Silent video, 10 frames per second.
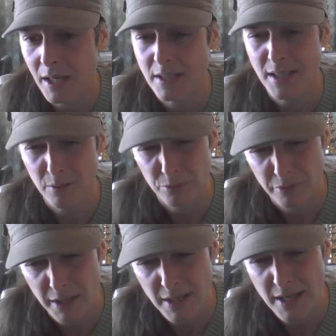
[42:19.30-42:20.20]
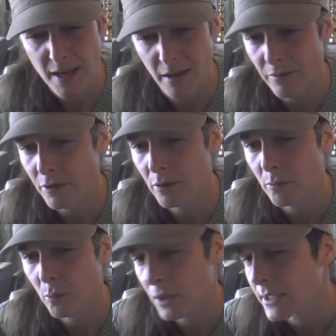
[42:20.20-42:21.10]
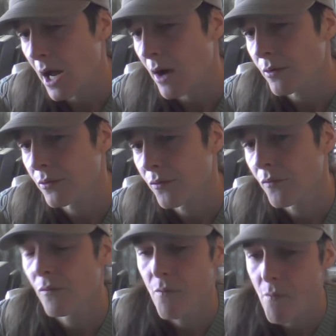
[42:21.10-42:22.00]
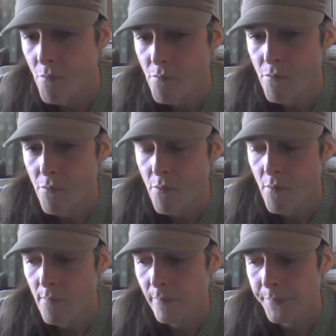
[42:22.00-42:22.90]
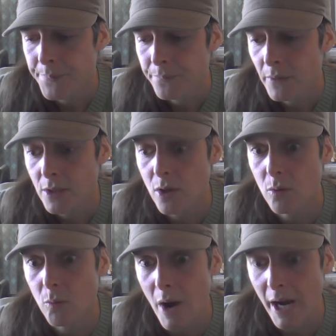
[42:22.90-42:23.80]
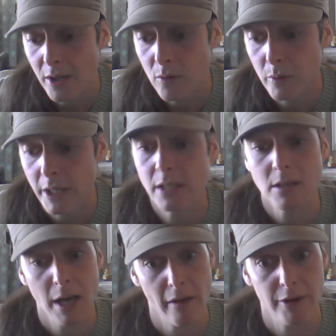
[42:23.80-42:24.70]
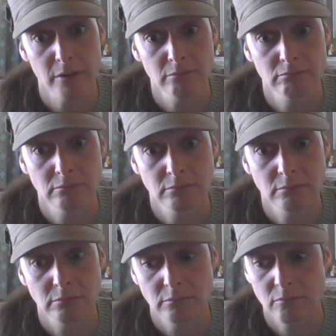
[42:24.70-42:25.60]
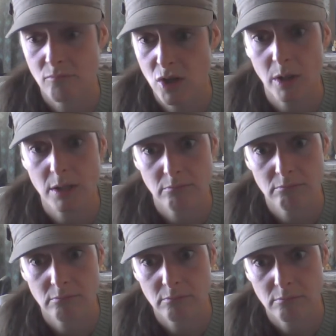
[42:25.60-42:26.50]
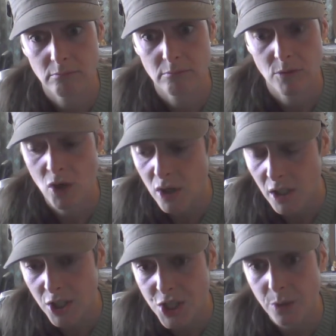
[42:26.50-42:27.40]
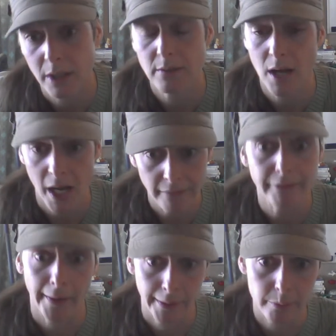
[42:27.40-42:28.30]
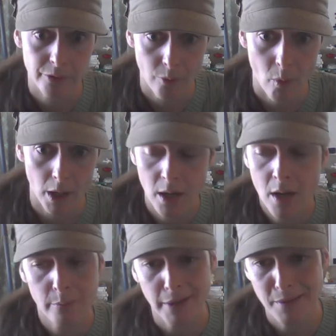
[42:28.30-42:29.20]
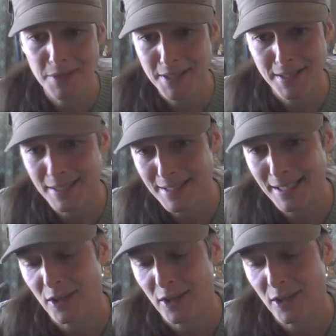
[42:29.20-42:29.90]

has that really ever worked out? No. So why don't we together do it? Uh-huh. You're going to do it. I've done it before, but I'm just going to sit